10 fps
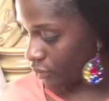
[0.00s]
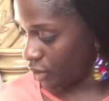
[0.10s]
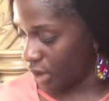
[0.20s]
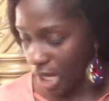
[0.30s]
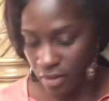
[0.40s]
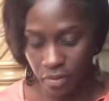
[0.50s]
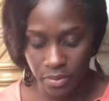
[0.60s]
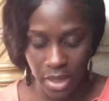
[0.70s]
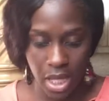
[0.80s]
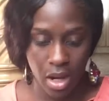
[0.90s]
You can't
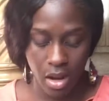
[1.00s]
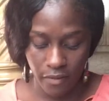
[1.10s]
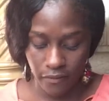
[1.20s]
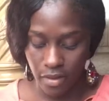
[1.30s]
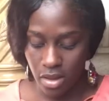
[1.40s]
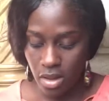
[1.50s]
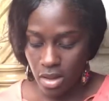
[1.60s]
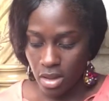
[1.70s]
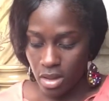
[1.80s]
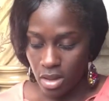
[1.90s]
rip that off.
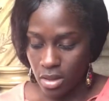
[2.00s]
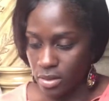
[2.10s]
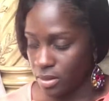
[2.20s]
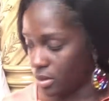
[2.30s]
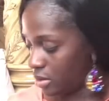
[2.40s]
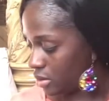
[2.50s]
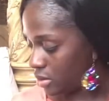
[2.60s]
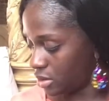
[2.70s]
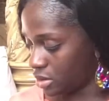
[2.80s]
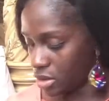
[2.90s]

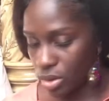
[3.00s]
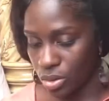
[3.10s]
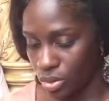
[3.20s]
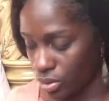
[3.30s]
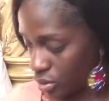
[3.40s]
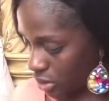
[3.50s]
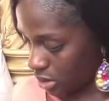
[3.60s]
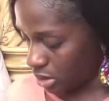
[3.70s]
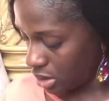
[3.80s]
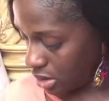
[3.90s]
So
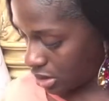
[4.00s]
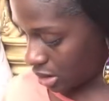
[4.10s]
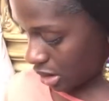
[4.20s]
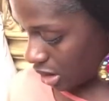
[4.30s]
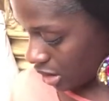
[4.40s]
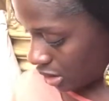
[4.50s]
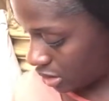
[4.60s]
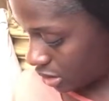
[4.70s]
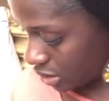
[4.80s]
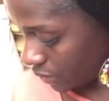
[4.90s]
this is,